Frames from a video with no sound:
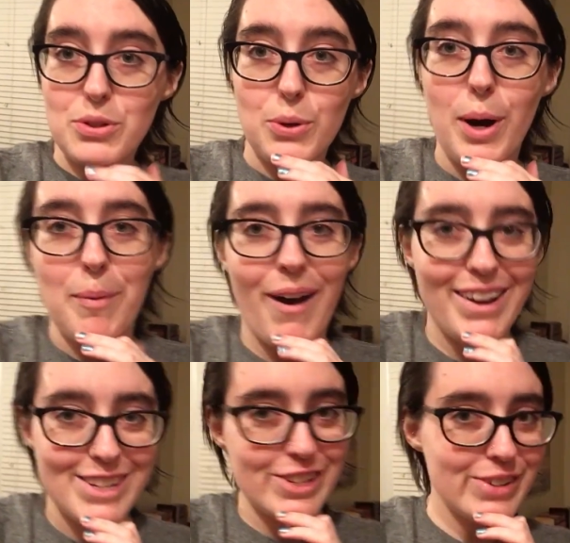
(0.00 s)

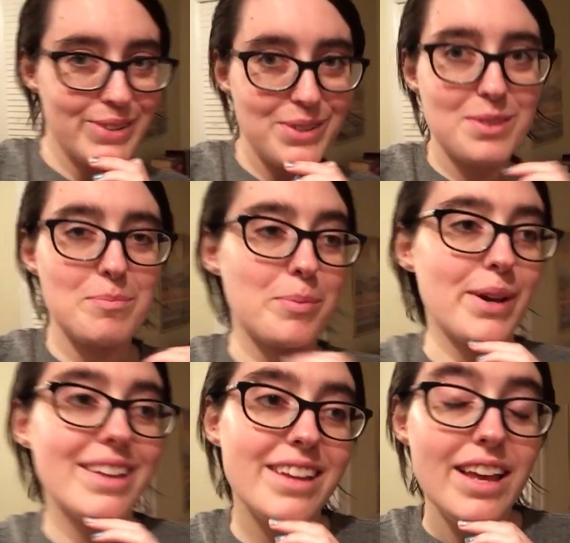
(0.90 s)
store-bought juice.
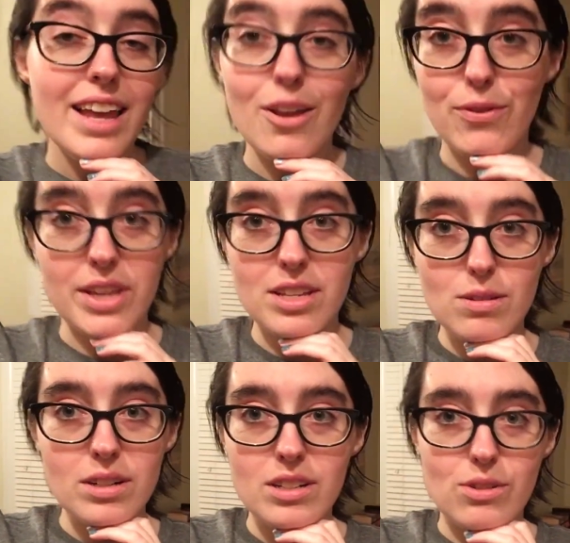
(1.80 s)
But if
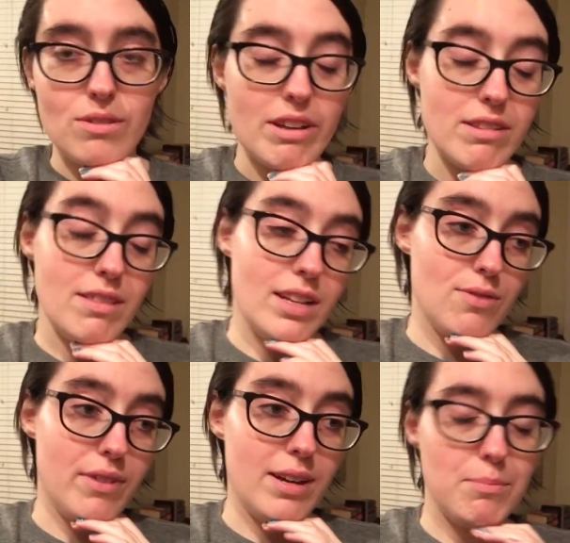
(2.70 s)
he's gonna do that, then
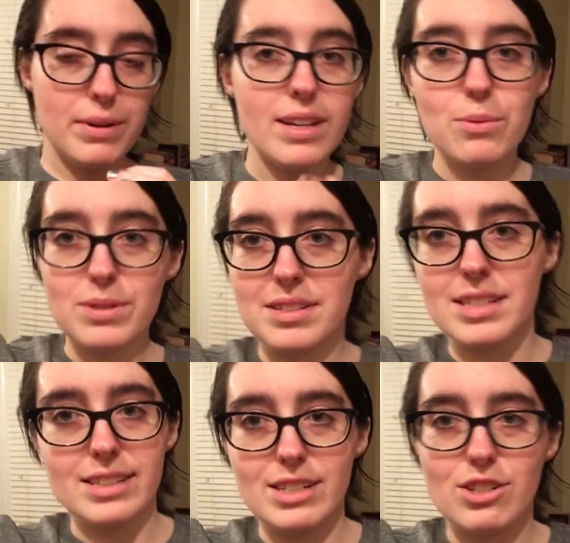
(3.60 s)
that's fine. But it was
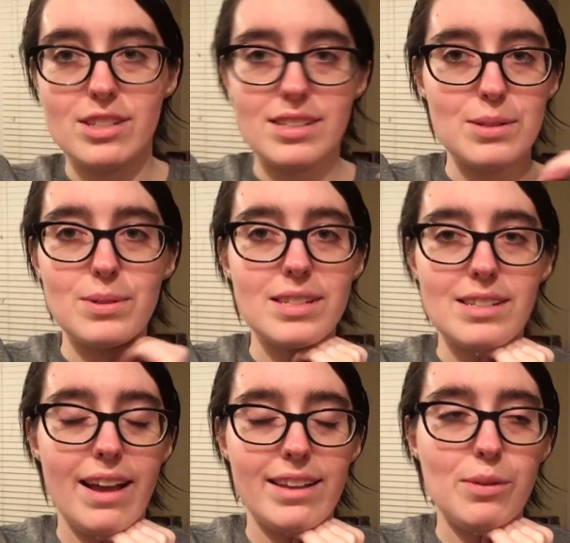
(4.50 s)
delicious. It was
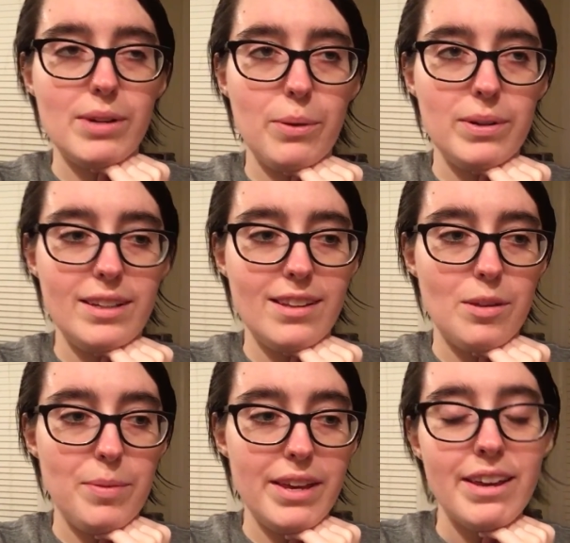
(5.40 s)
exactly what I wanted it
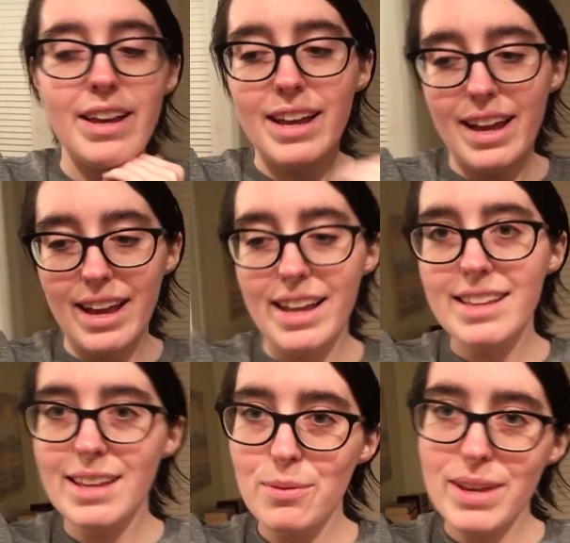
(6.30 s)
to be.
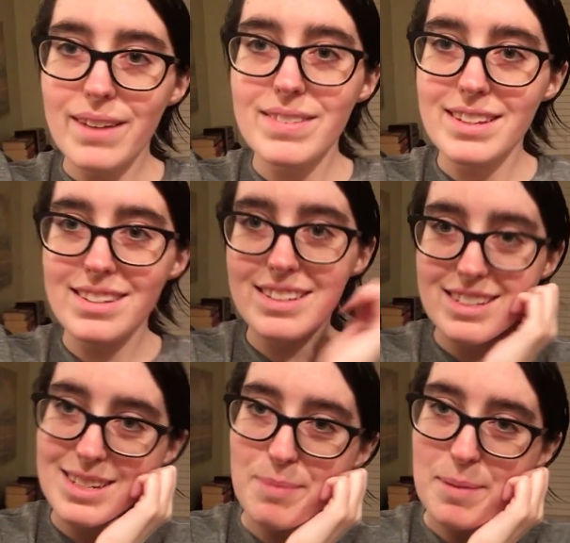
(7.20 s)
And now we have the
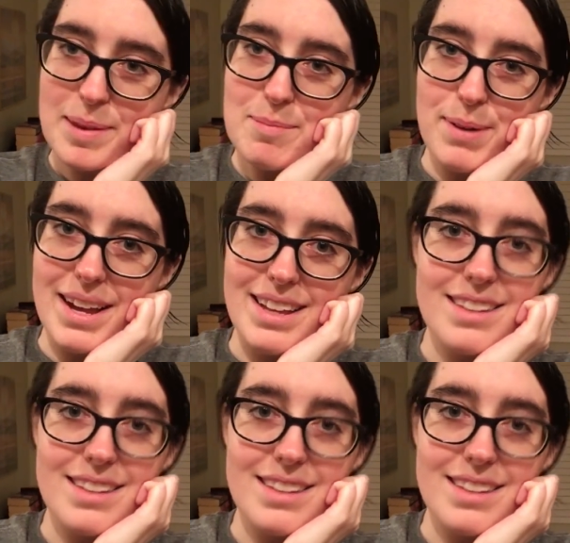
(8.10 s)
delicious pumpkin bread.